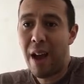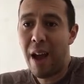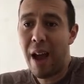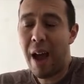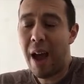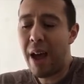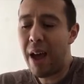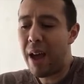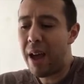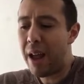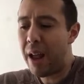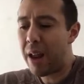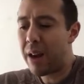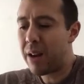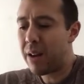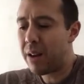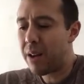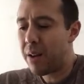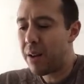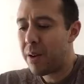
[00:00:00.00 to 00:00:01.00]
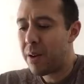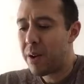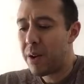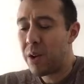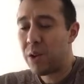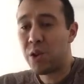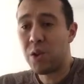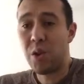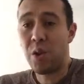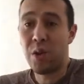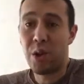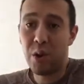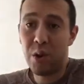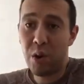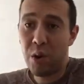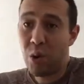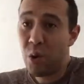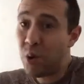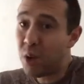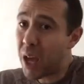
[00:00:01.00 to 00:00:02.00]
and so the
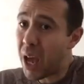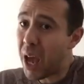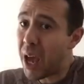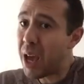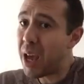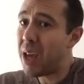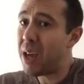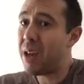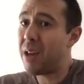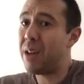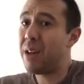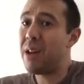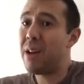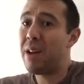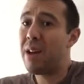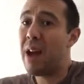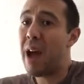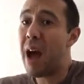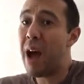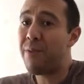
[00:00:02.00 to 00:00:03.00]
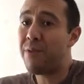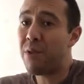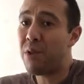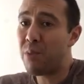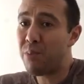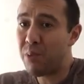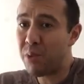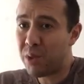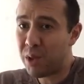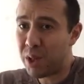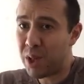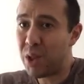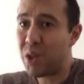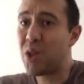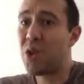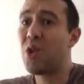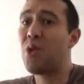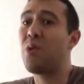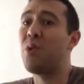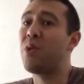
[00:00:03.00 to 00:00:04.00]
new gait after the
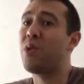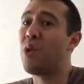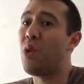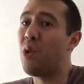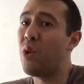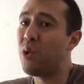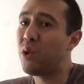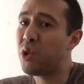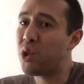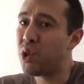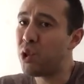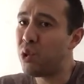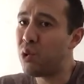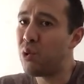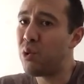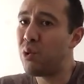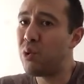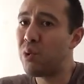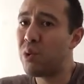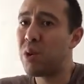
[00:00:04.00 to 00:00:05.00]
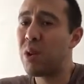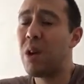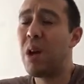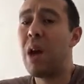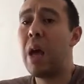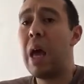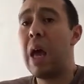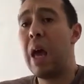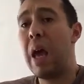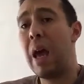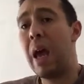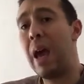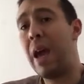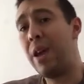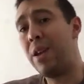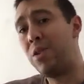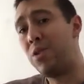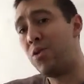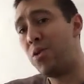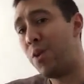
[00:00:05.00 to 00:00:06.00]
procedure with old shoes
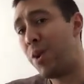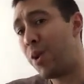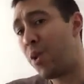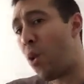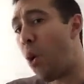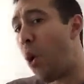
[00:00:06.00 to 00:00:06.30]
and doing